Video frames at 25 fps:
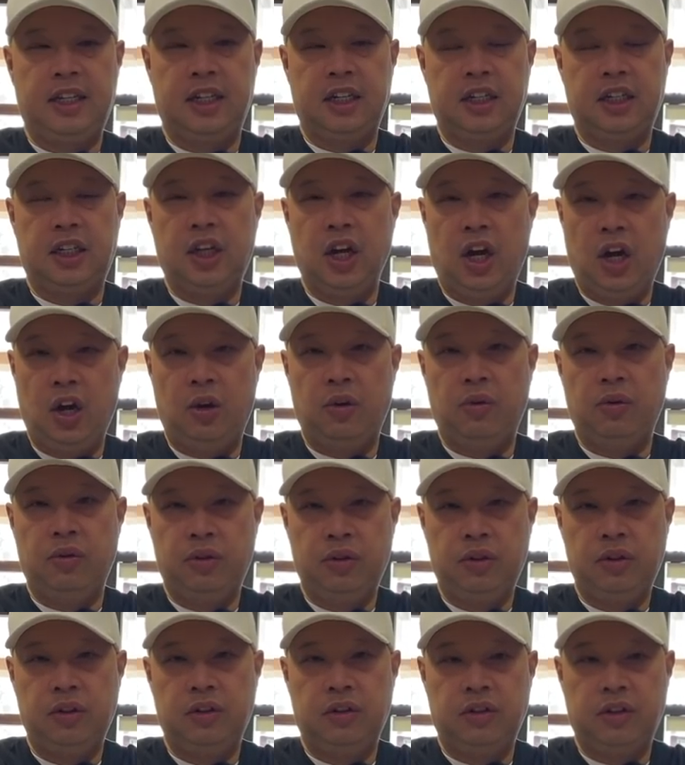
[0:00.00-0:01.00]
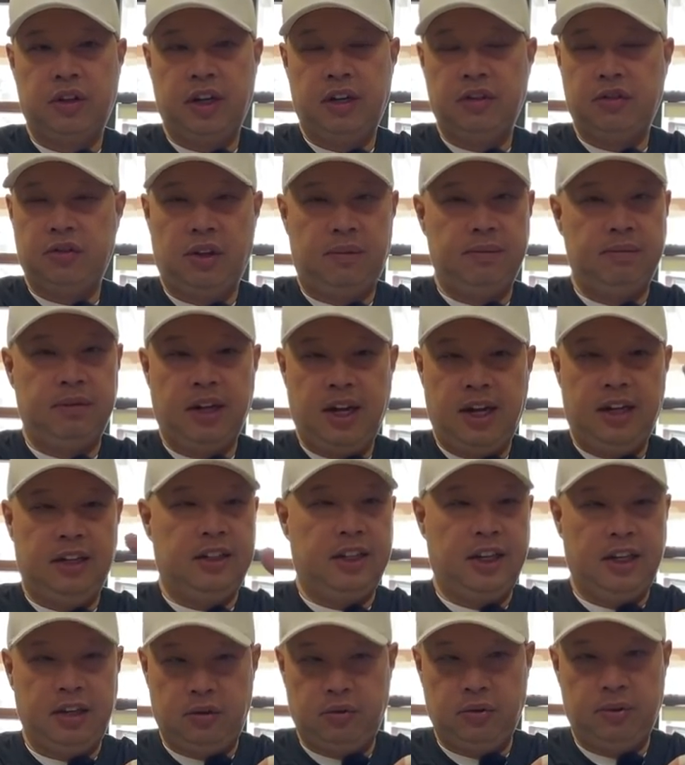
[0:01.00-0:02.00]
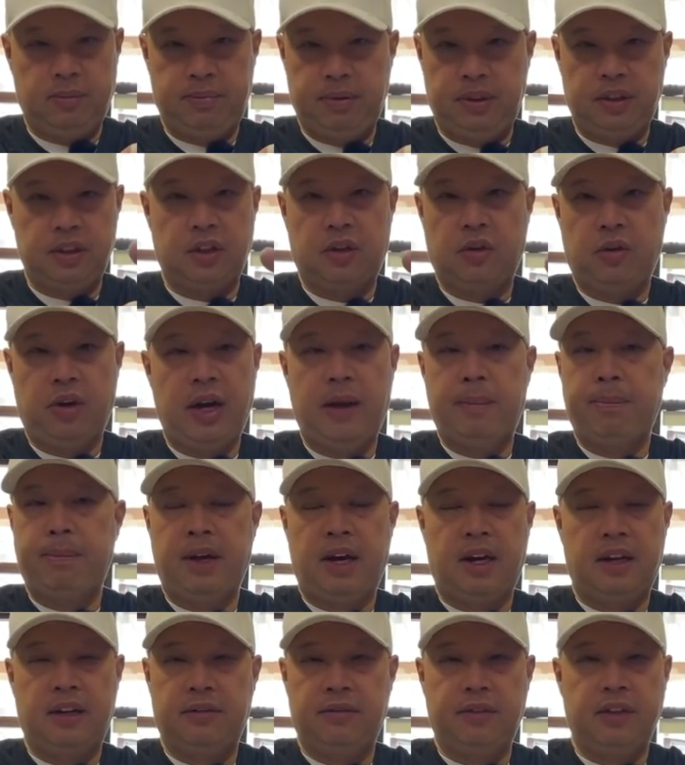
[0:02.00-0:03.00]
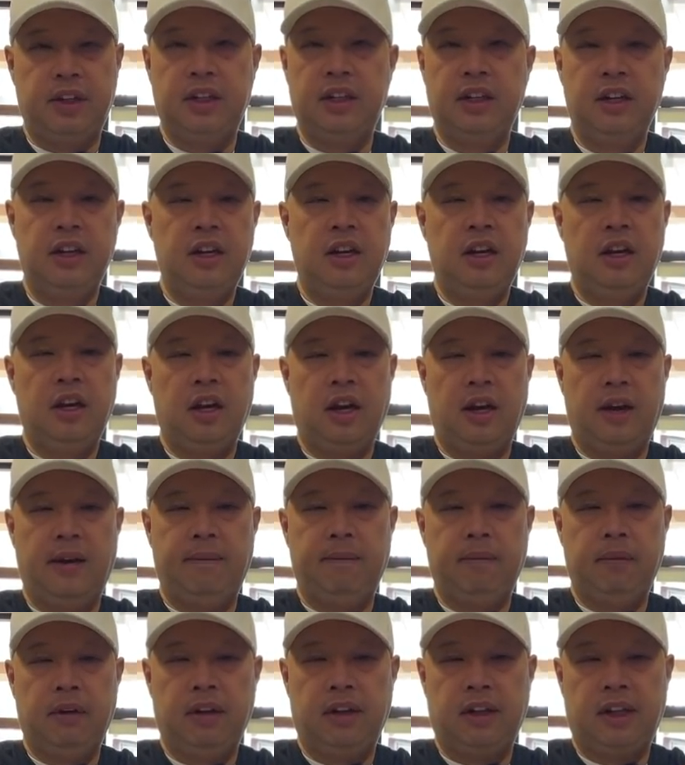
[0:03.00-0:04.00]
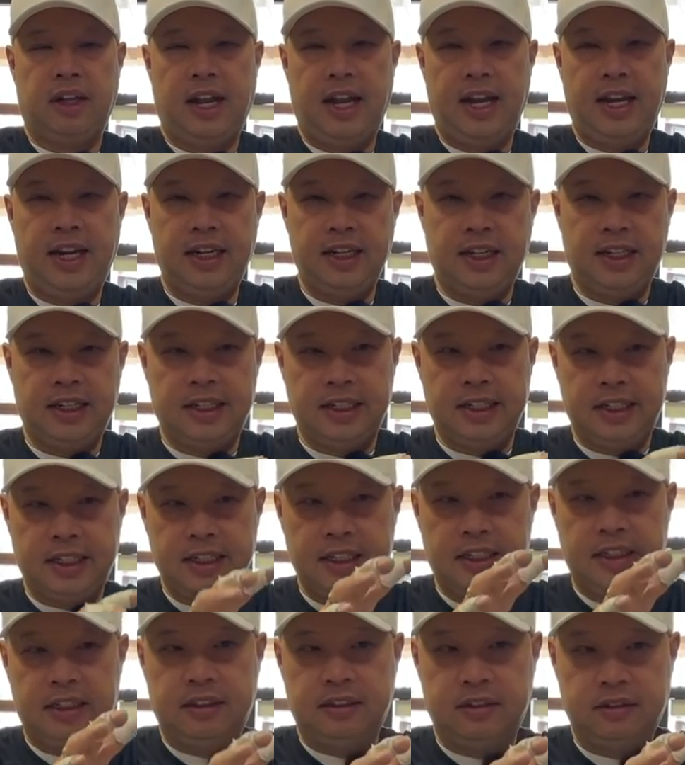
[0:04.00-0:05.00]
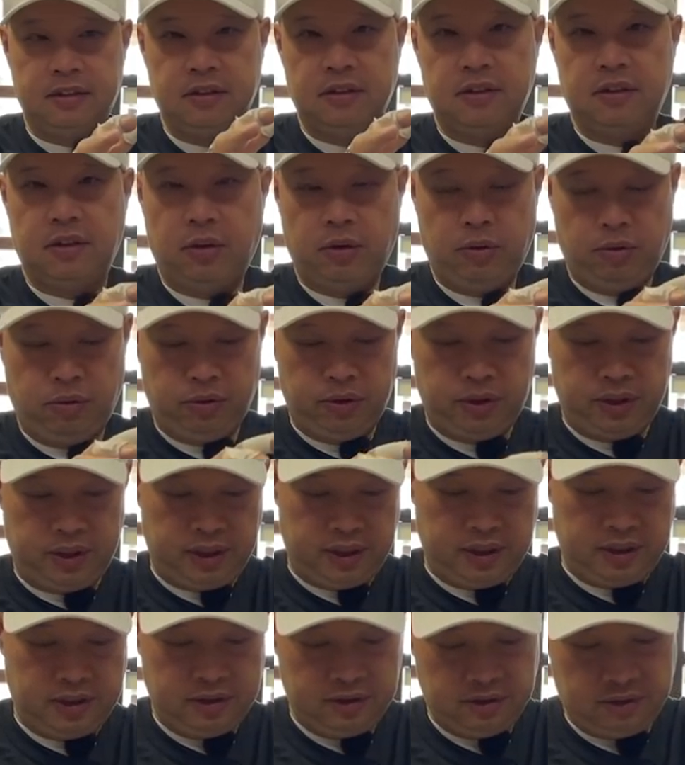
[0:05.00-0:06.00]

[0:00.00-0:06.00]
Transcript: it go. Okay, so I'm not like gripping the crap out of it. I'm lightly holding it,